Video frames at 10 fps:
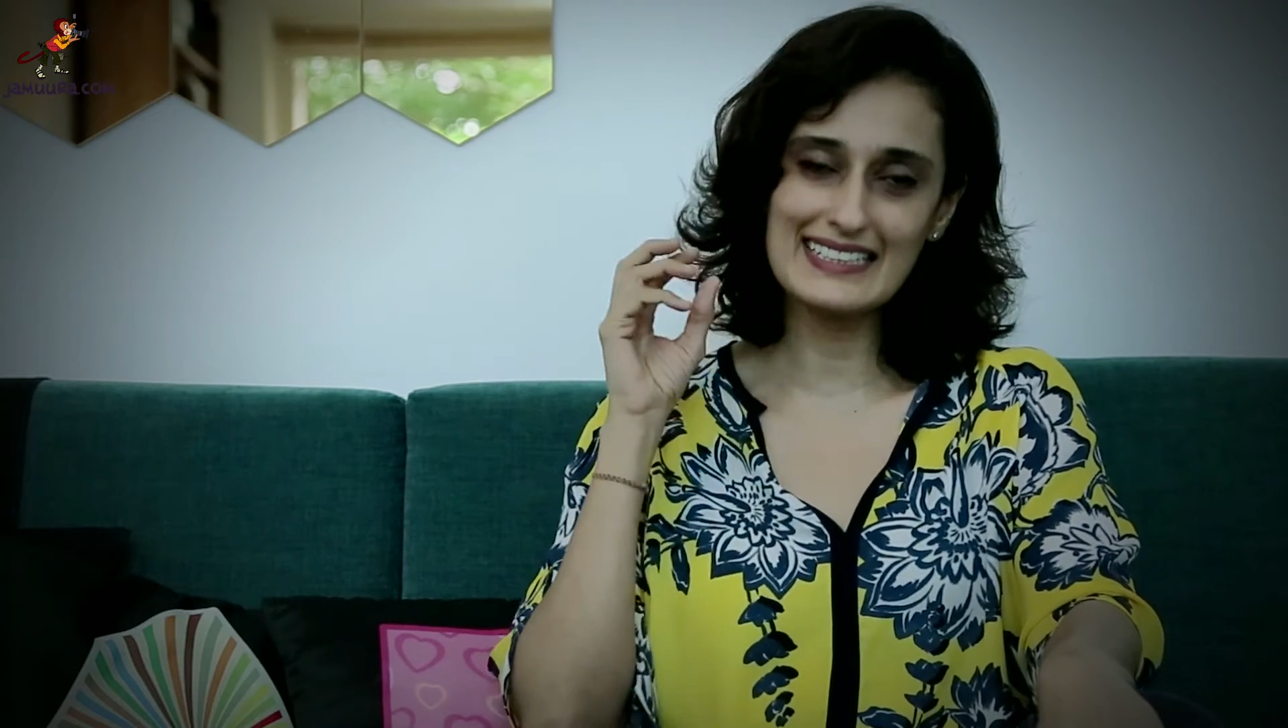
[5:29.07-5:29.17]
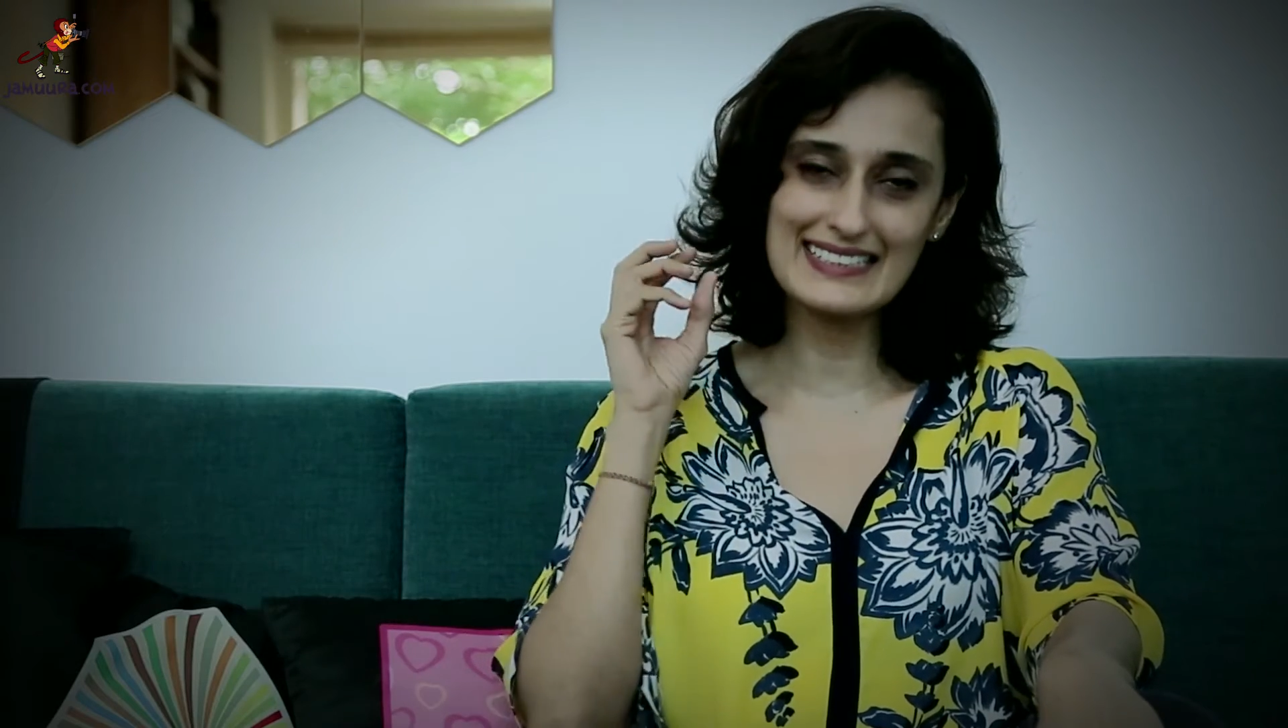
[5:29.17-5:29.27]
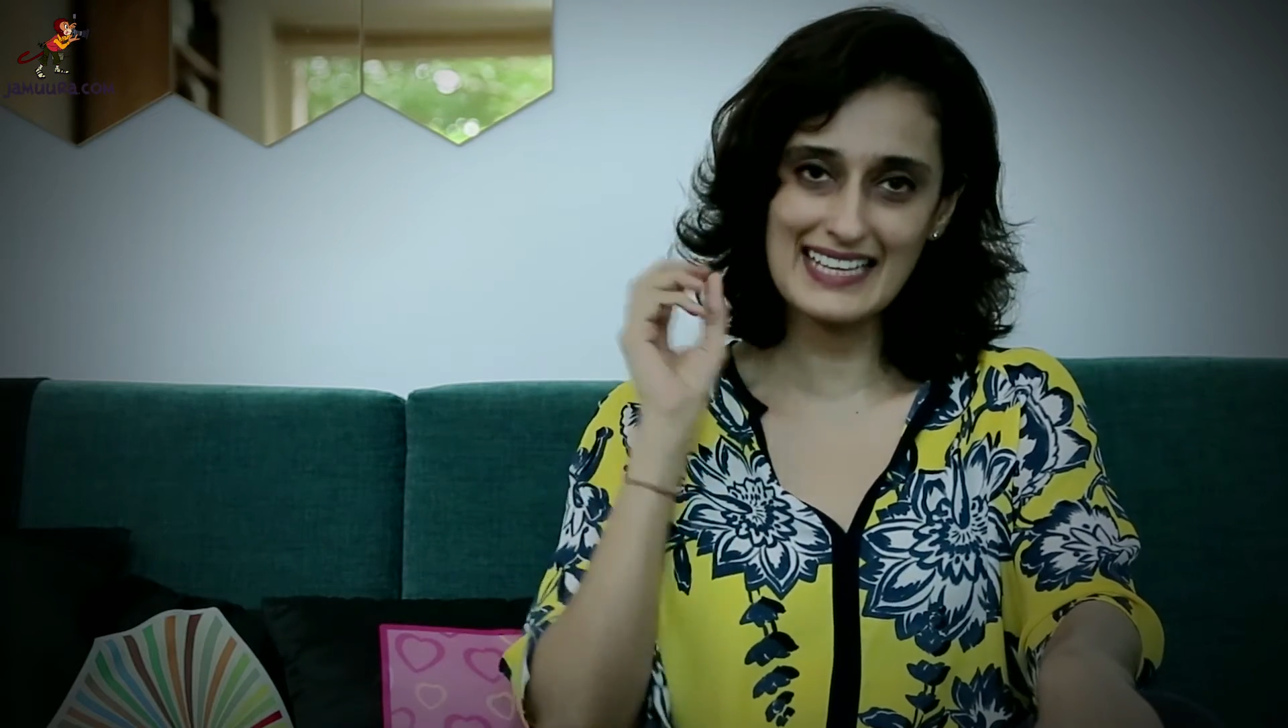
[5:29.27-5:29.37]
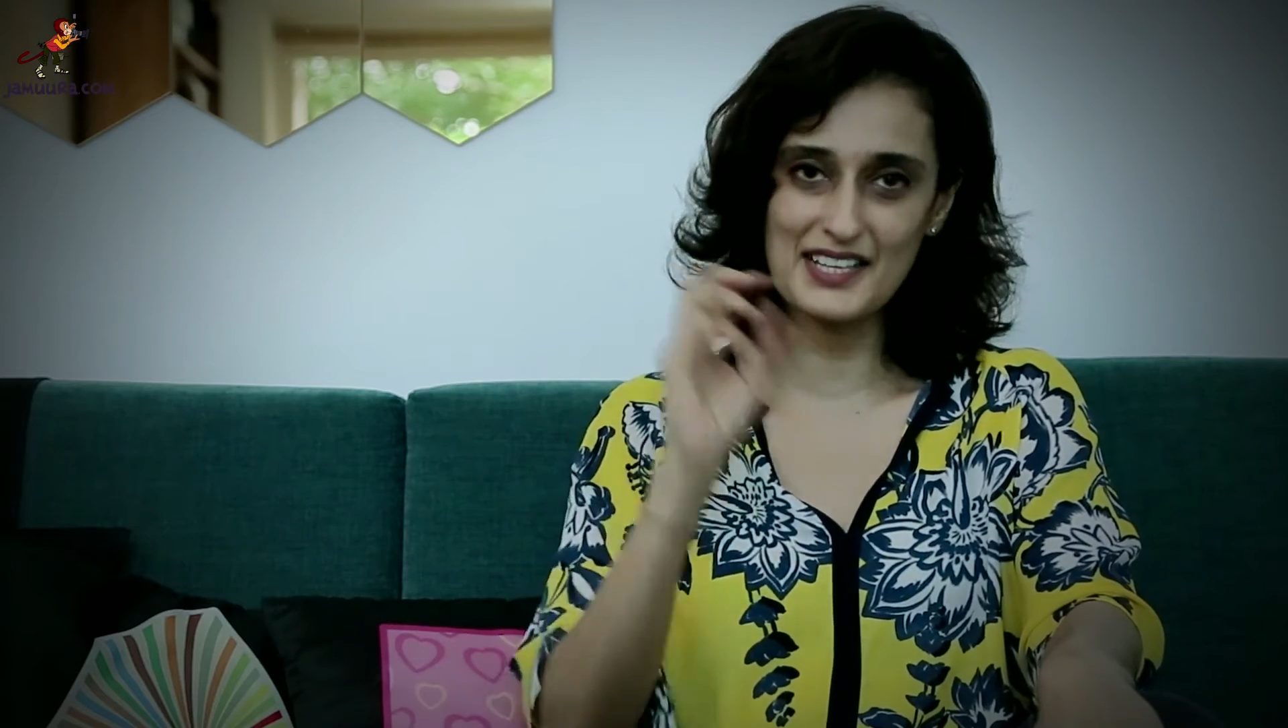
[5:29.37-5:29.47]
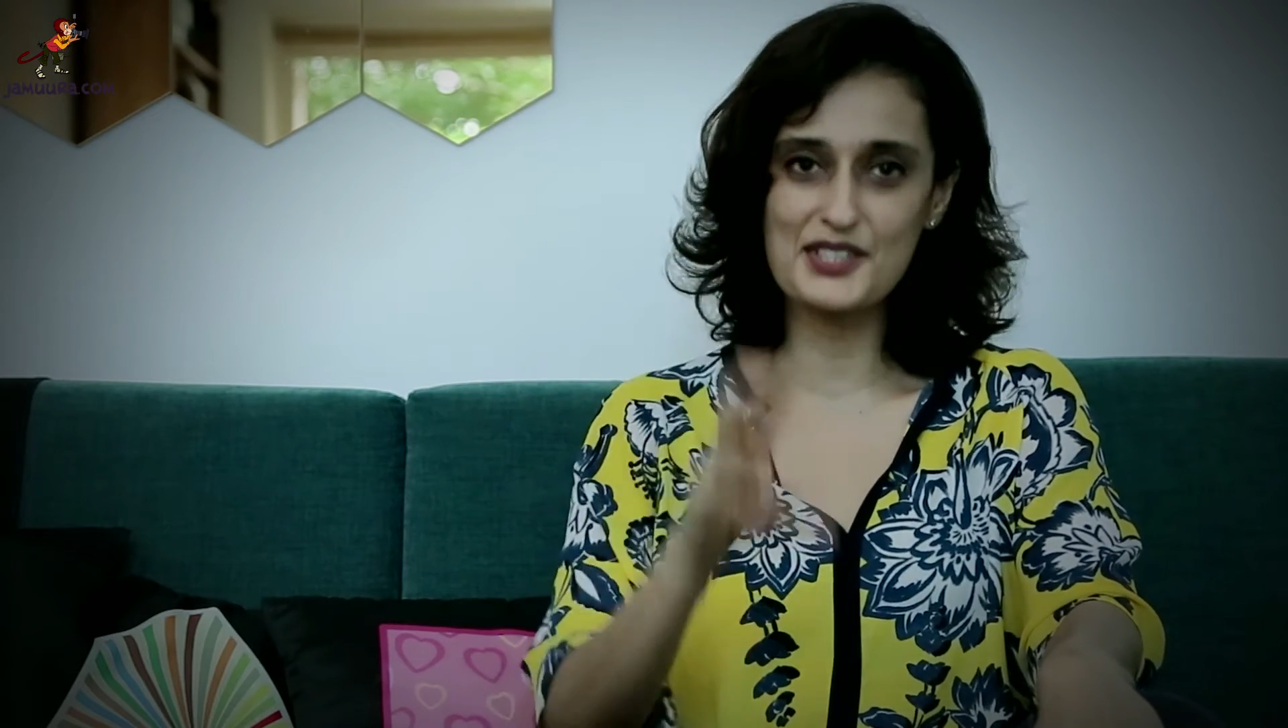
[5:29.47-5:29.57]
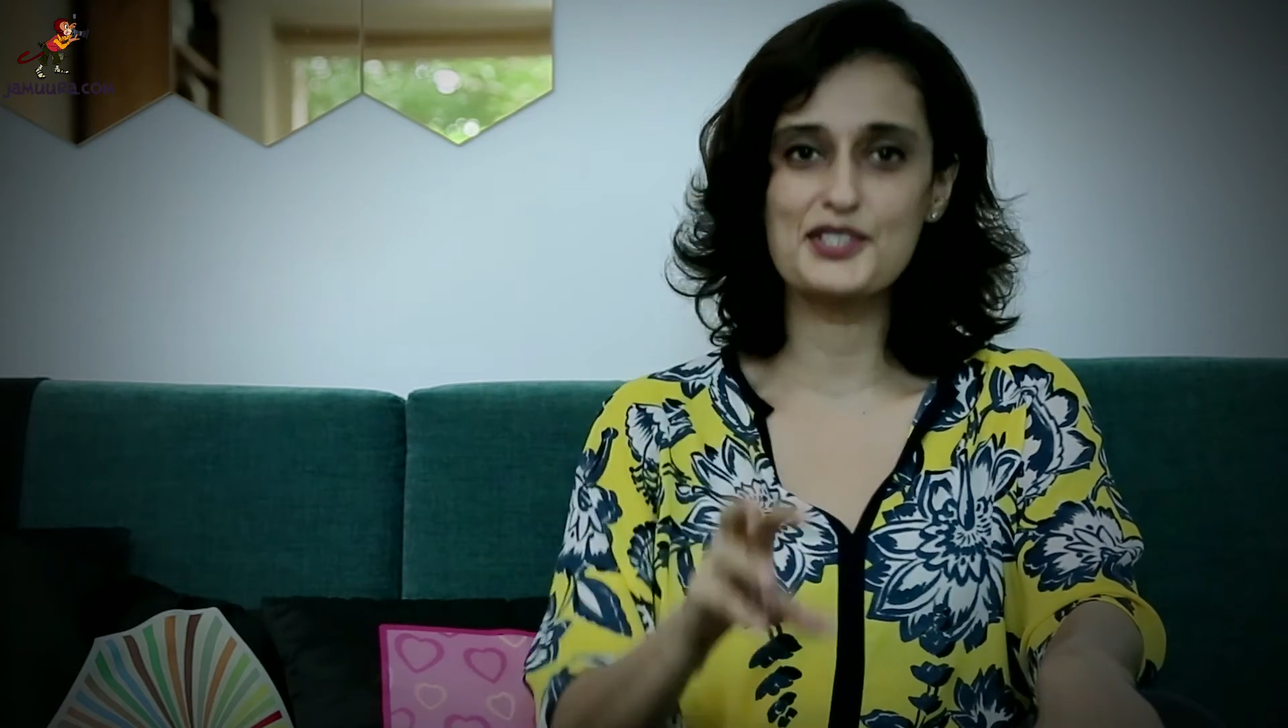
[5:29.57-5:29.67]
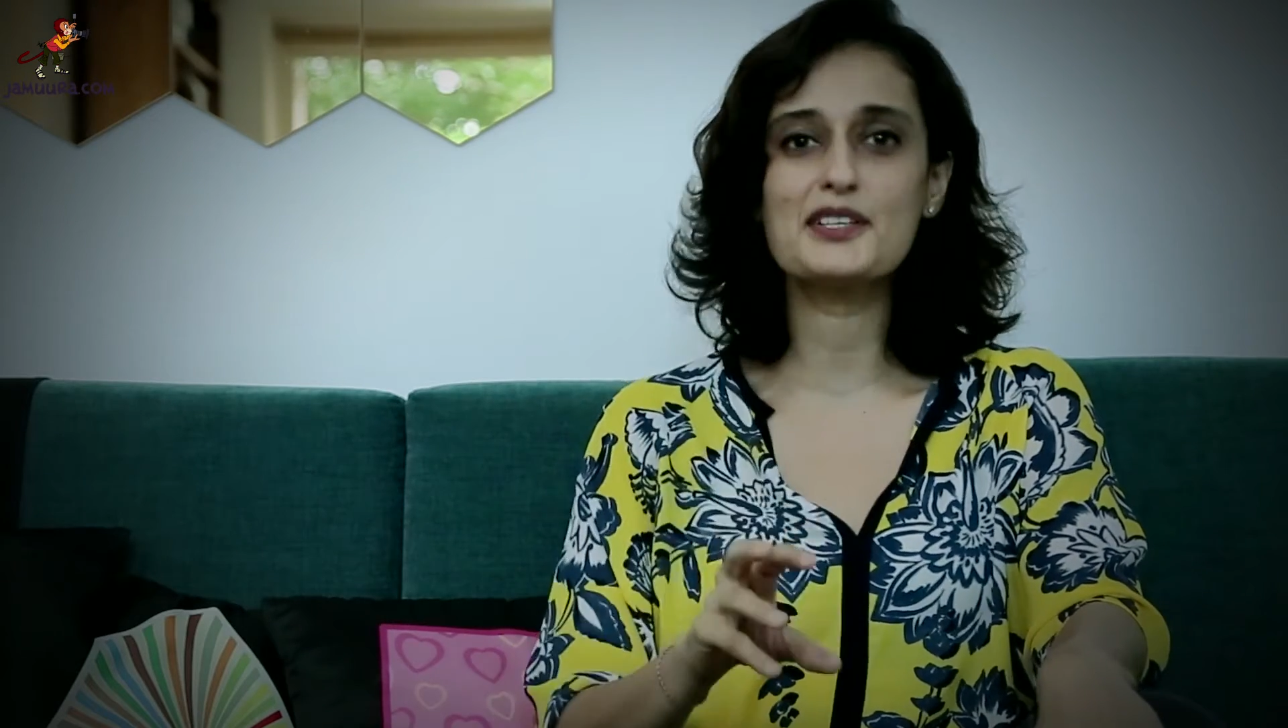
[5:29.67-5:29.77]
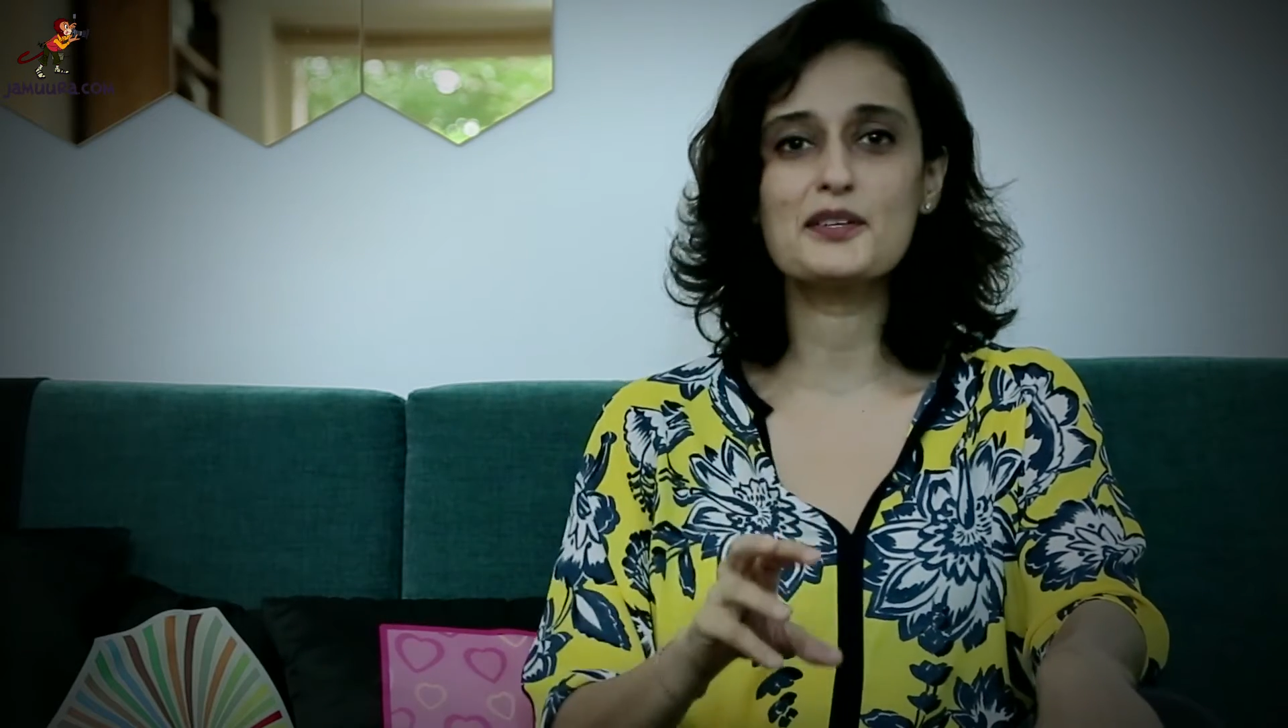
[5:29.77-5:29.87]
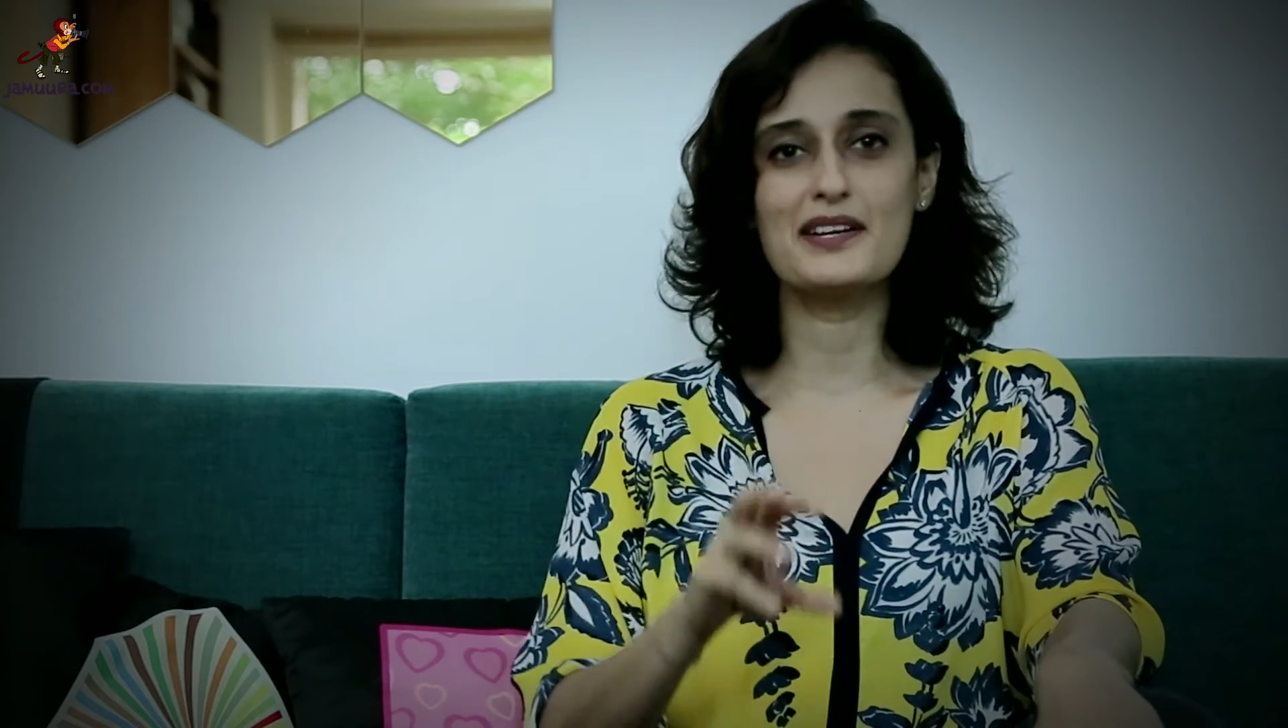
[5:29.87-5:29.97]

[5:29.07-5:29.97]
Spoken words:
essential